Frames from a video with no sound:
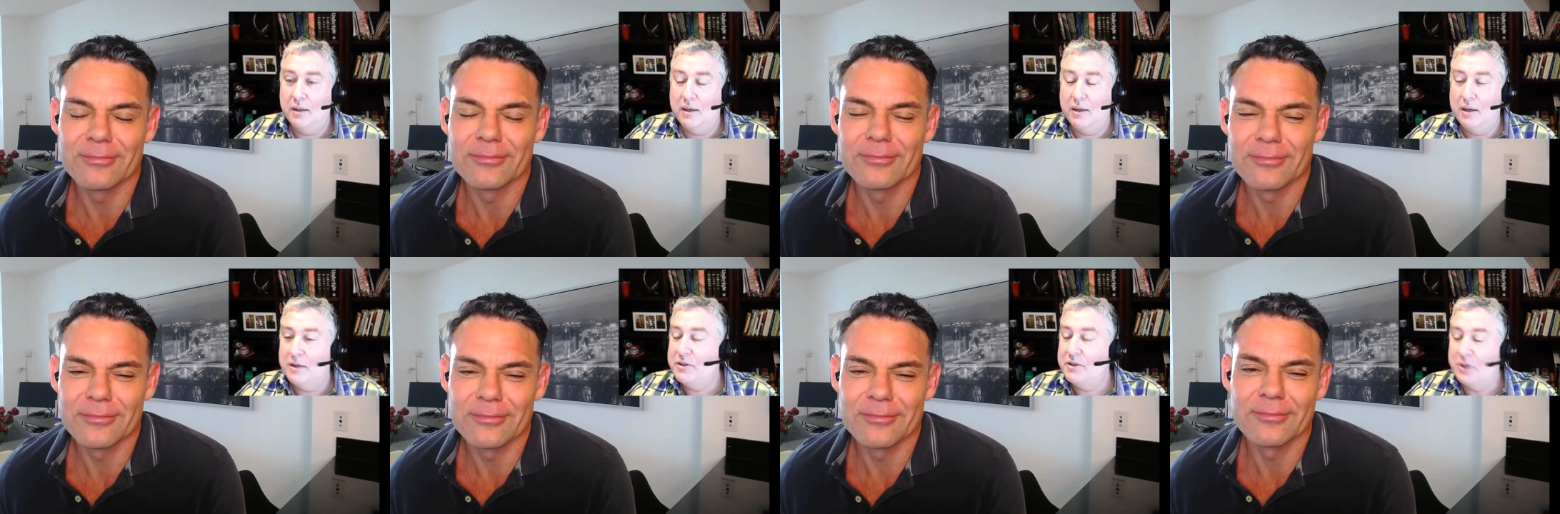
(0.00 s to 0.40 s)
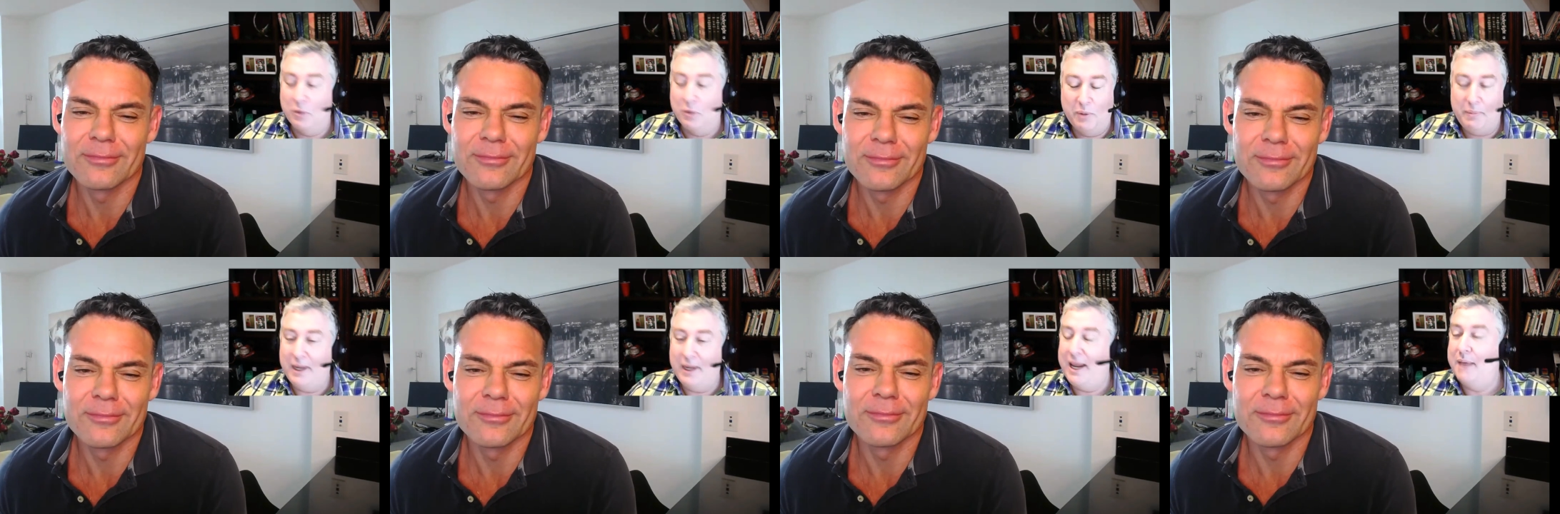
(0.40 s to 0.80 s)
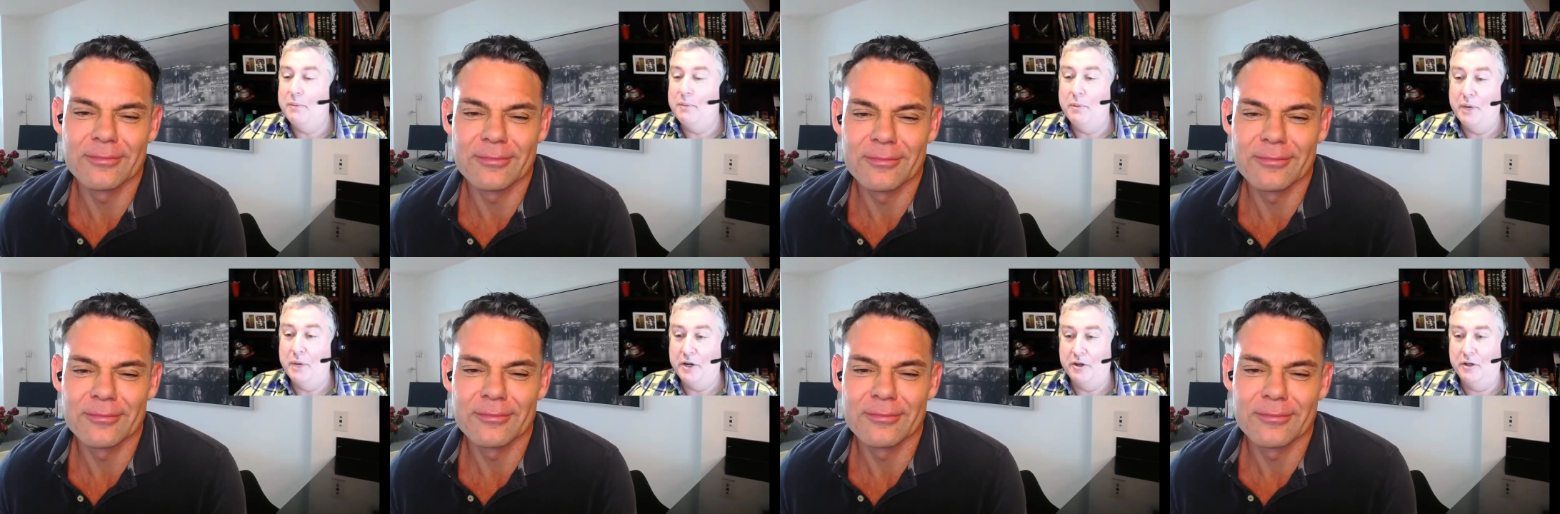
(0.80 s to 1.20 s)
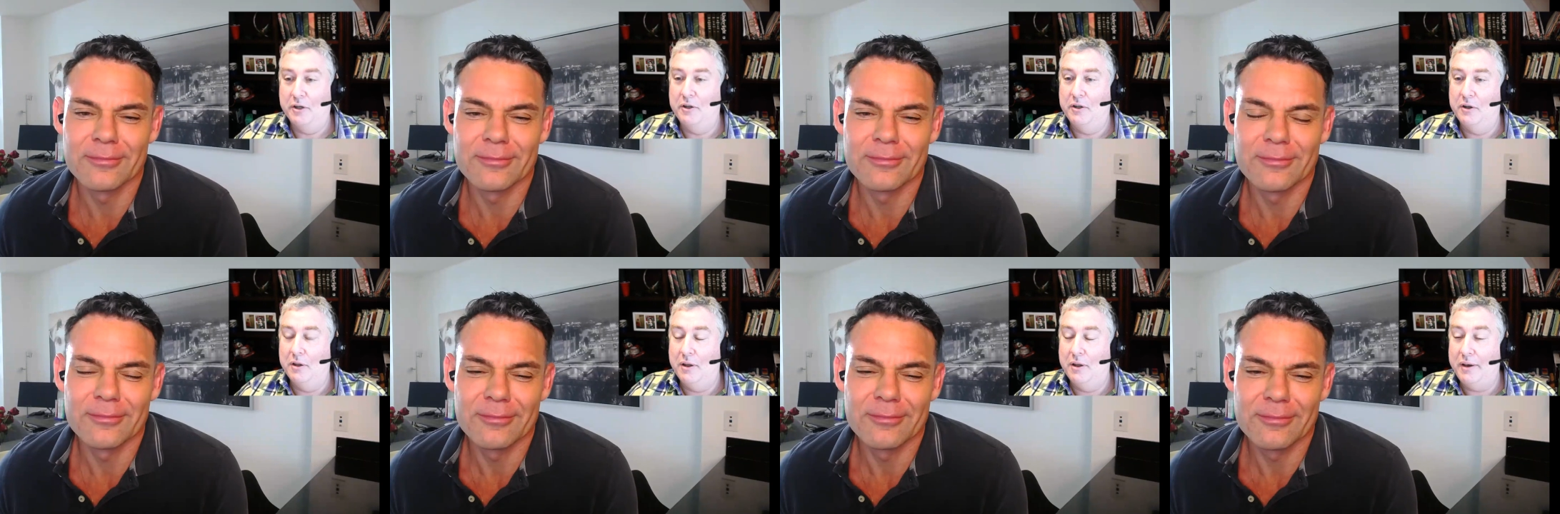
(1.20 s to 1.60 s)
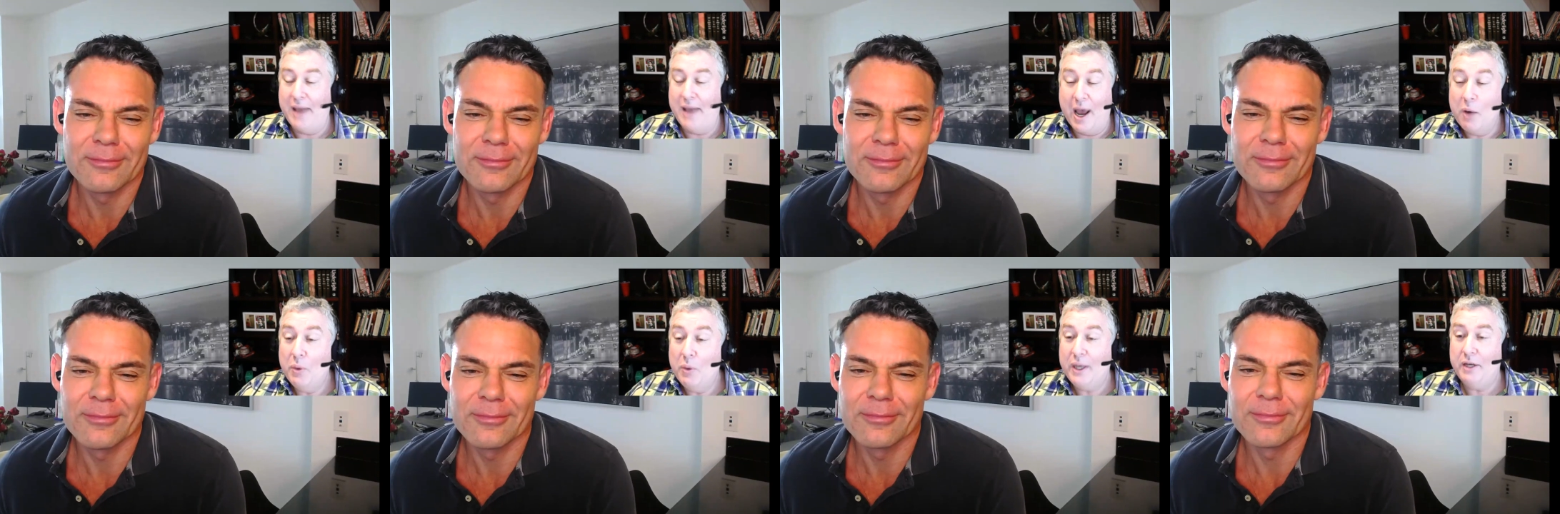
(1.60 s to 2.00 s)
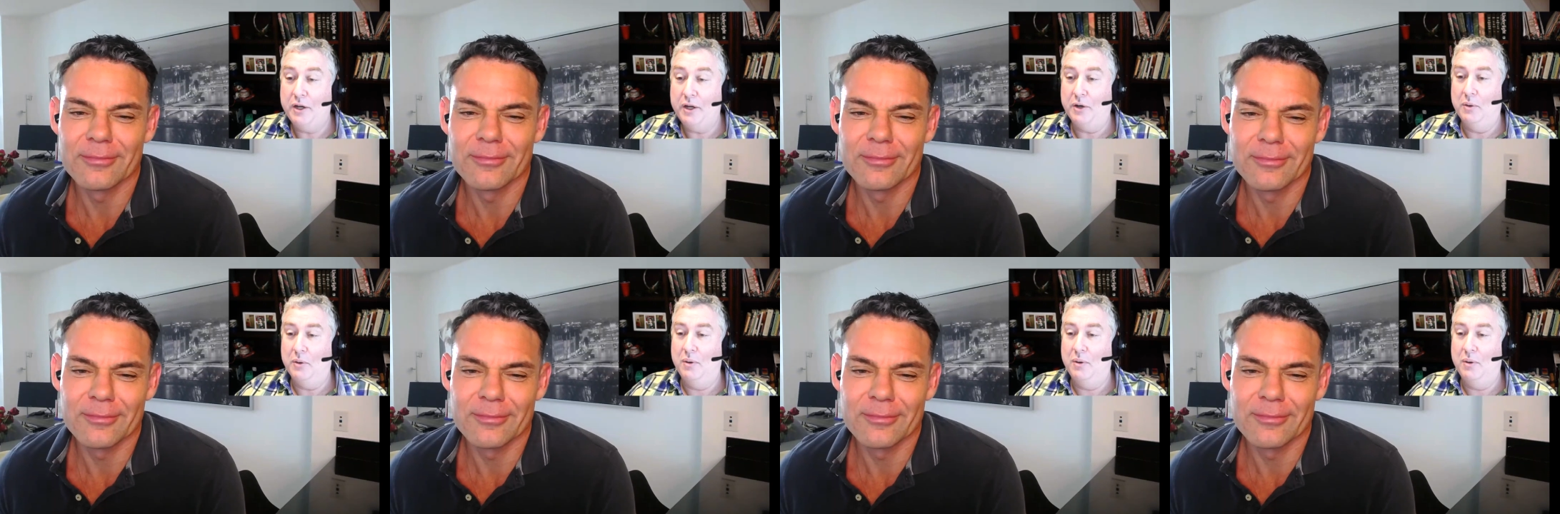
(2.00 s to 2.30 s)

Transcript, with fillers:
Speaker 1: So it became a miracle. Now we do.